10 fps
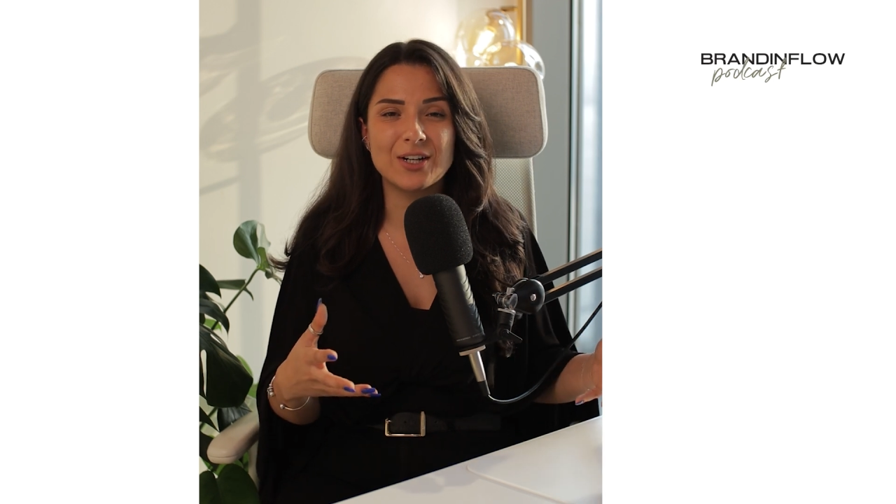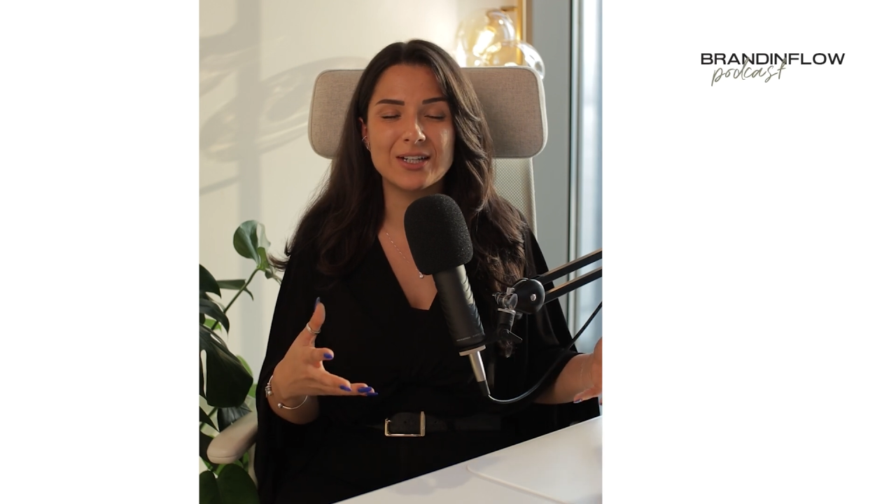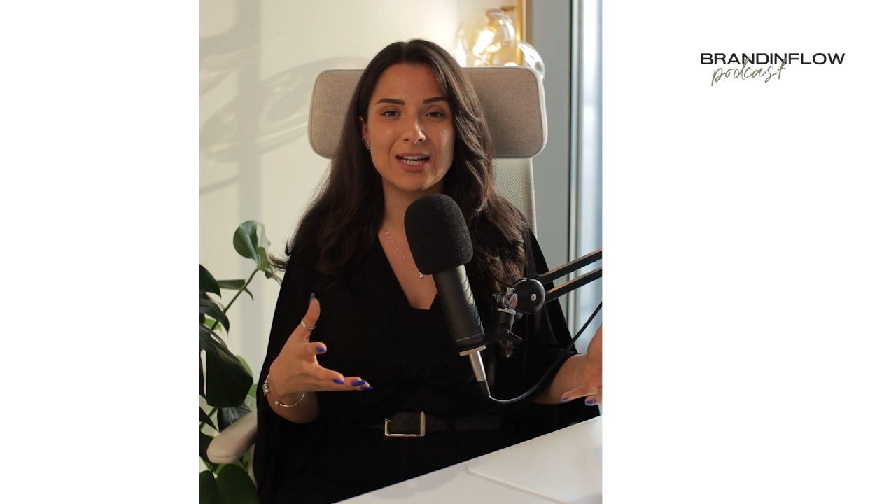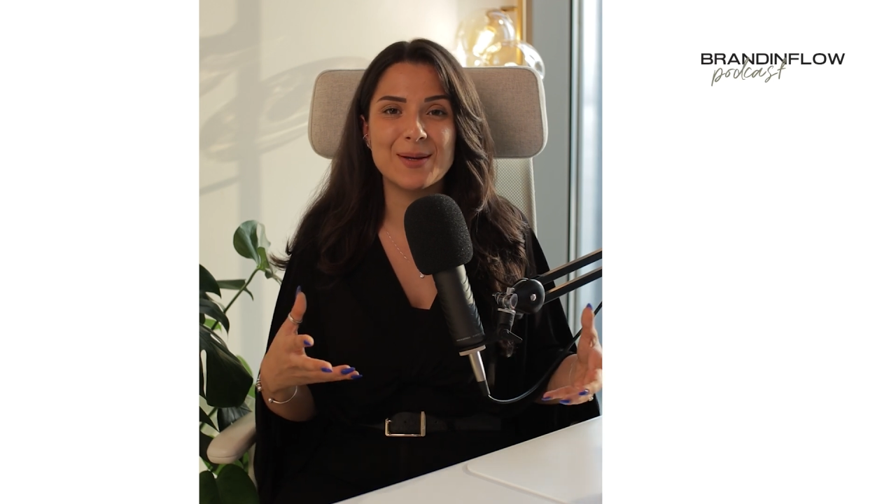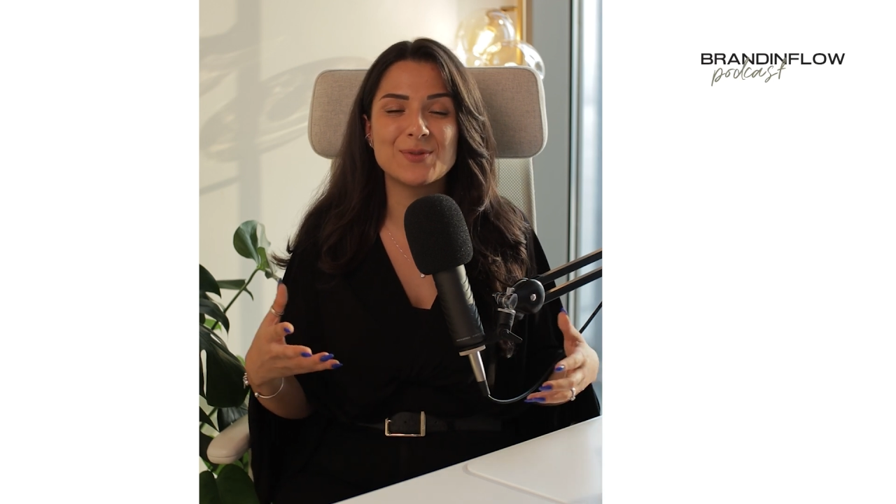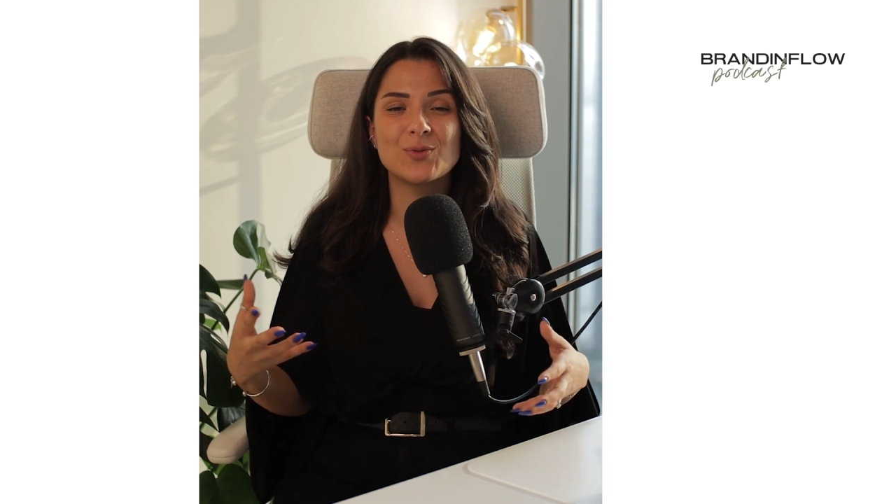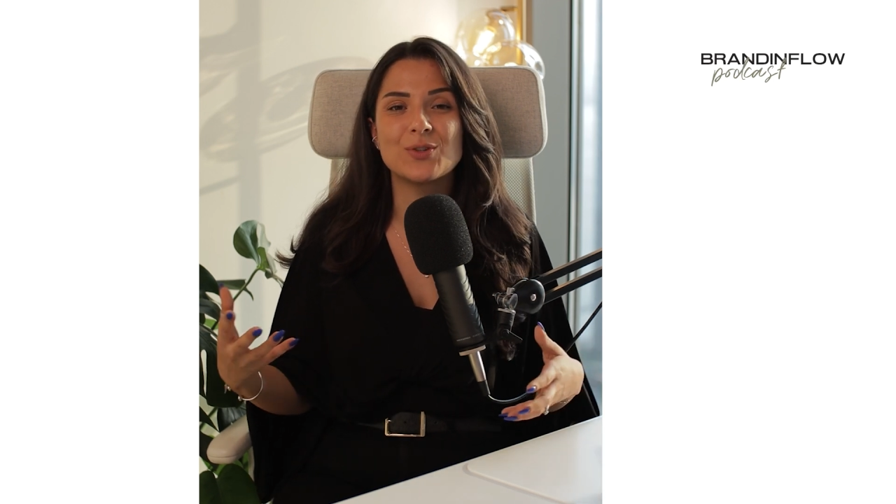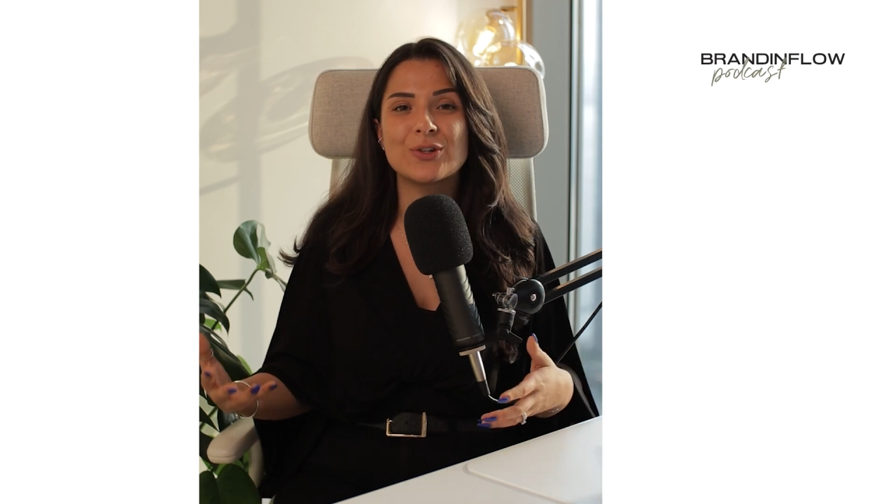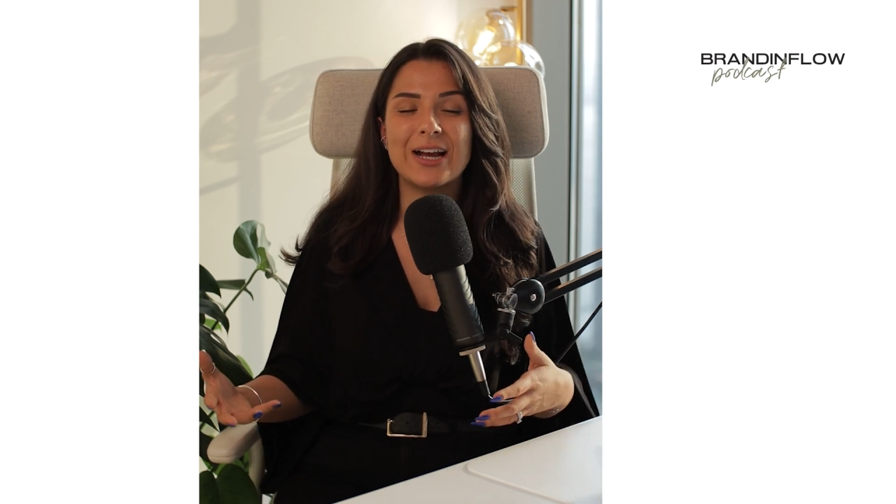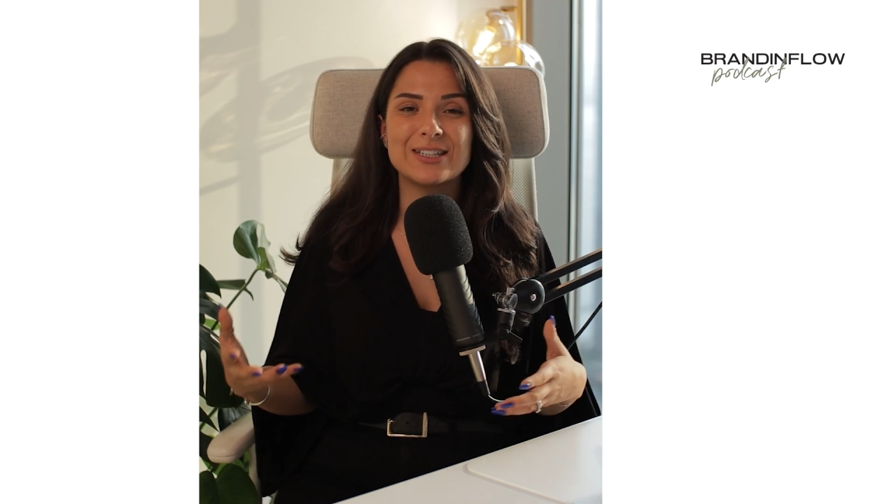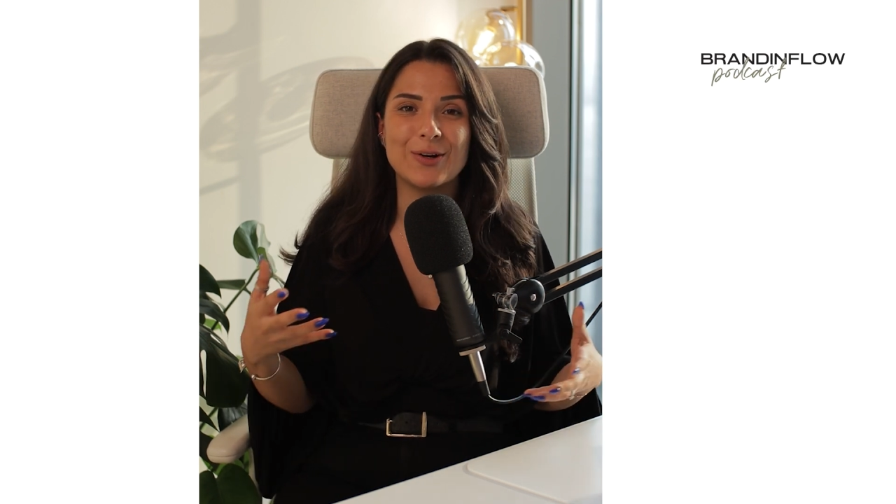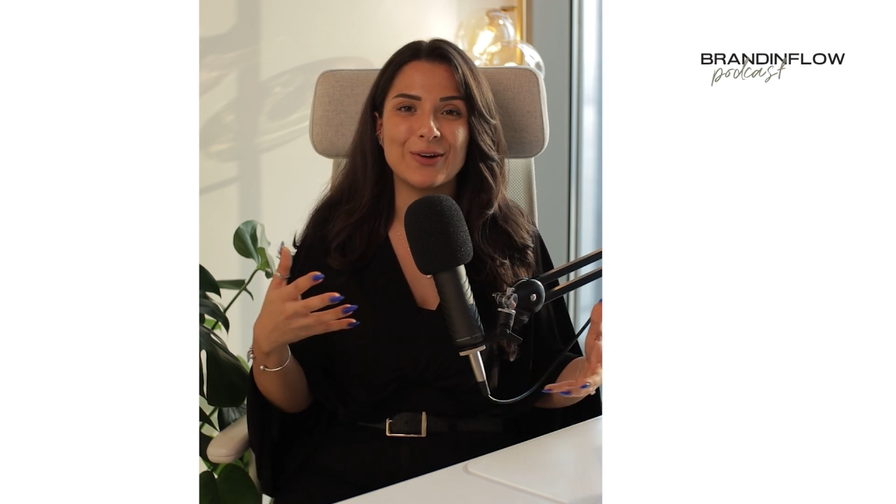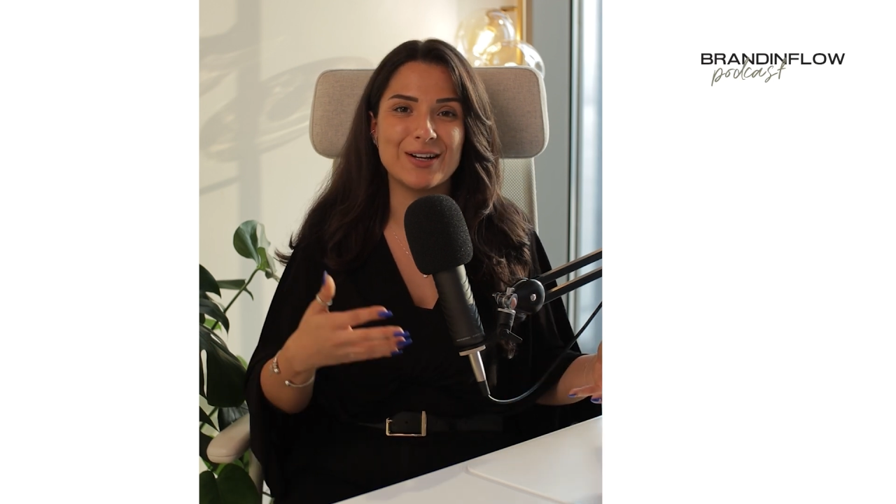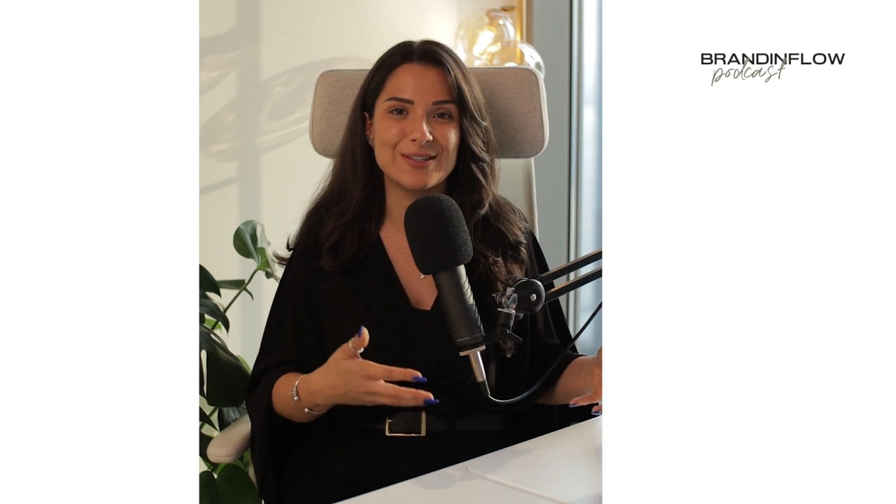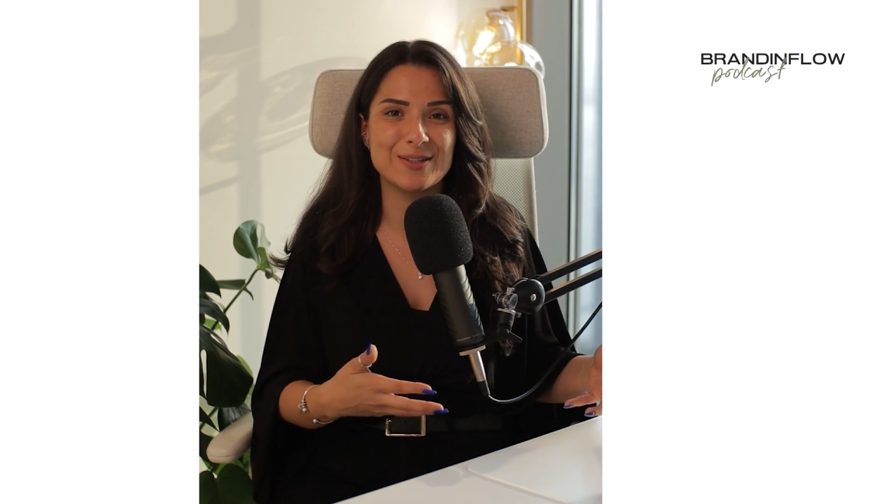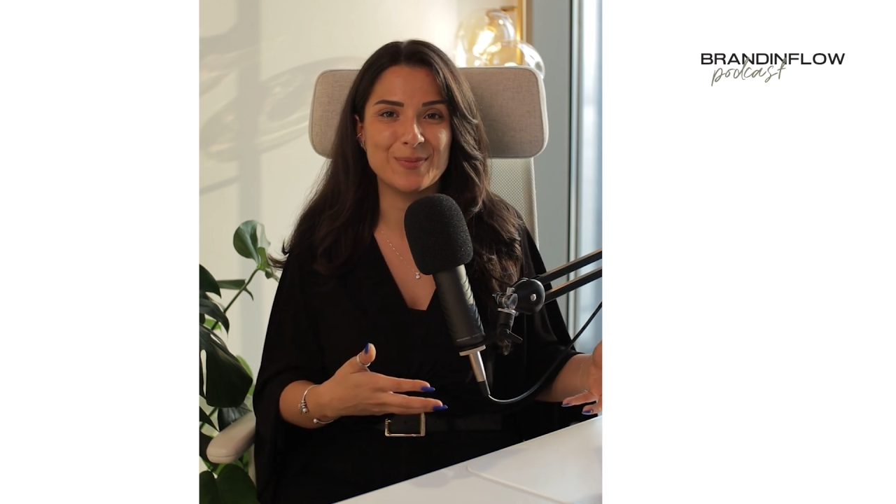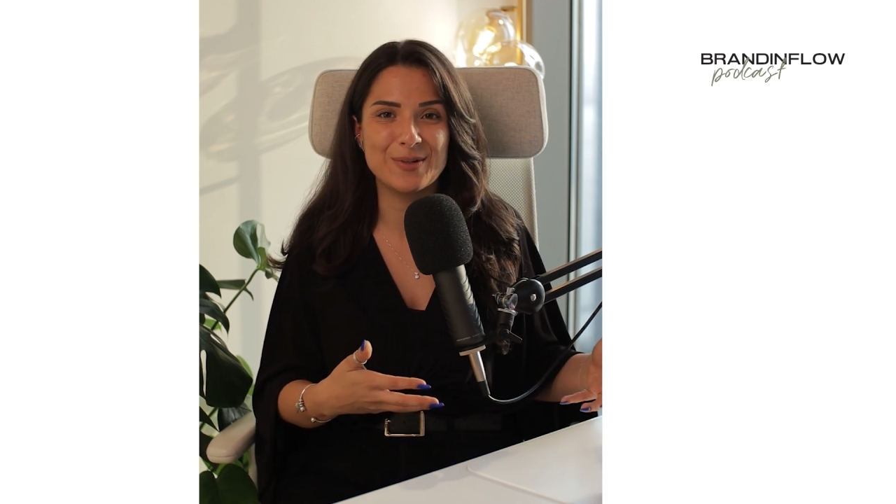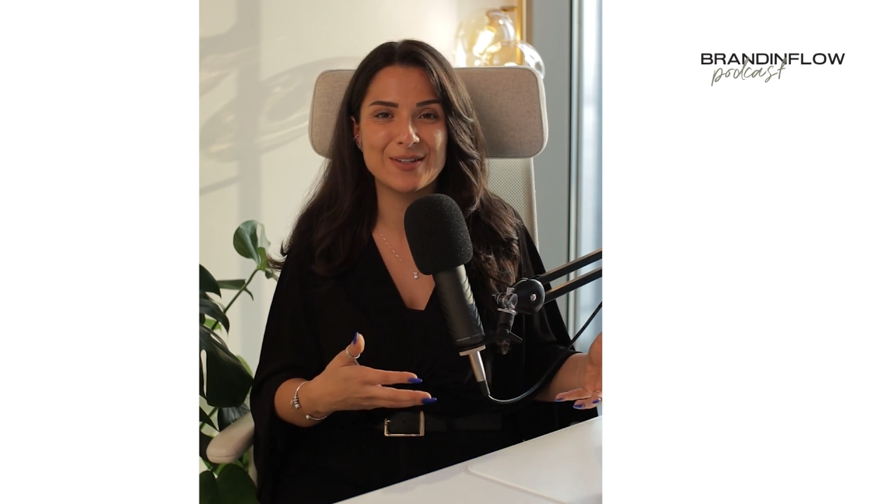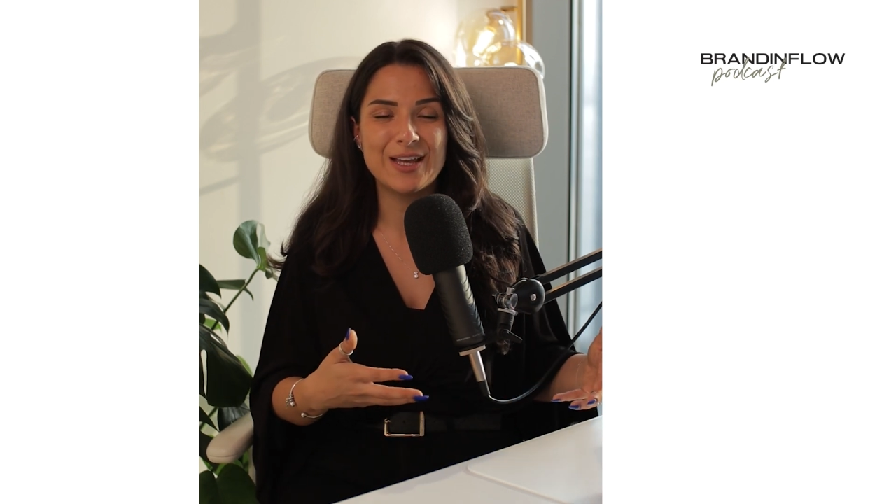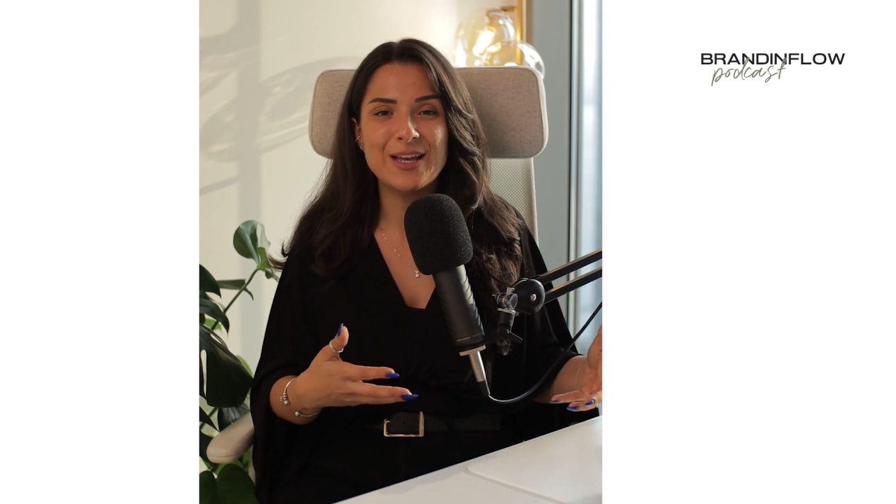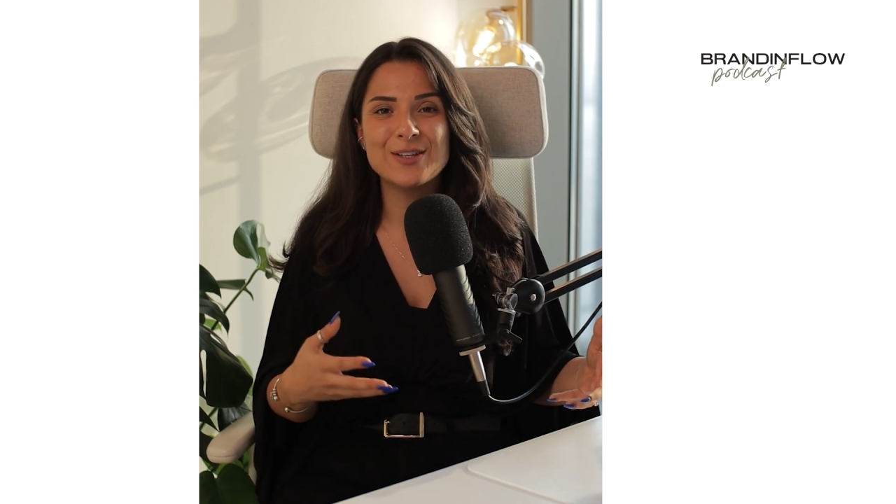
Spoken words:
archetypes to attract our customers.